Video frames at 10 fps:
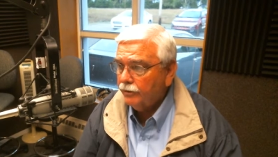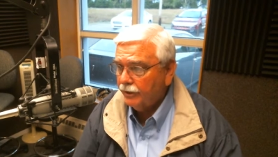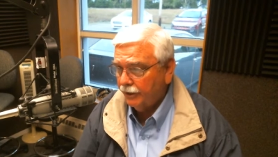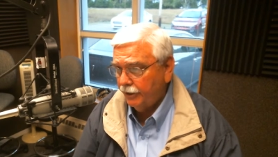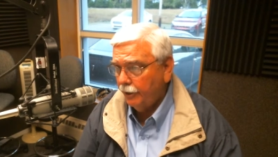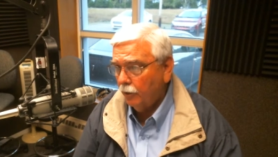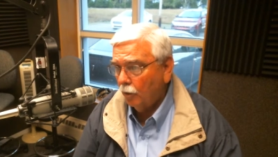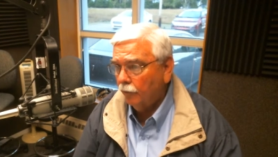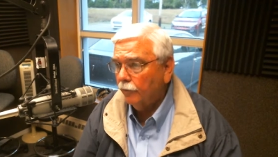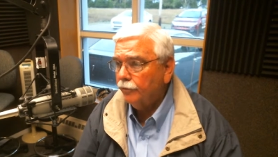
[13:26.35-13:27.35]
60 and
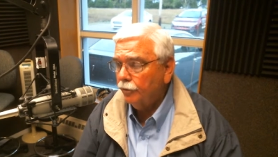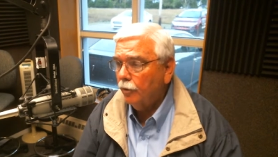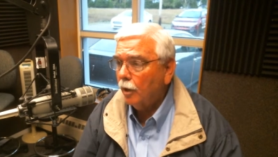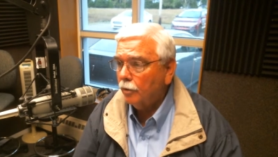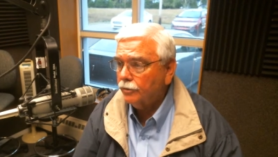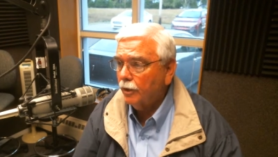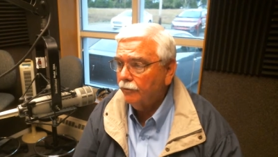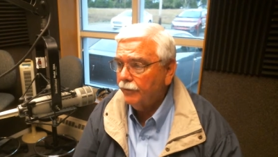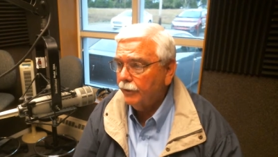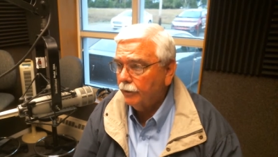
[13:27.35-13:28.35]
over, $2
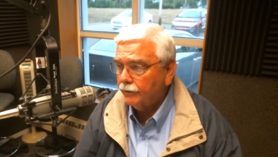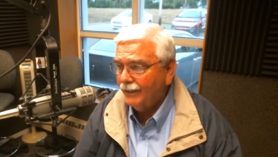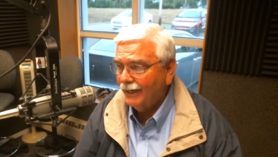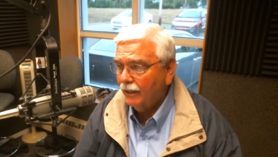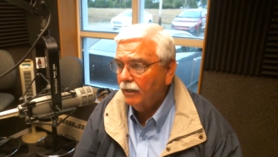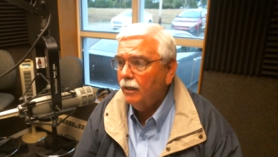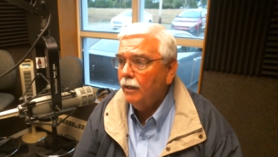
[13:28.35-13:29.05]
off the adult ticket,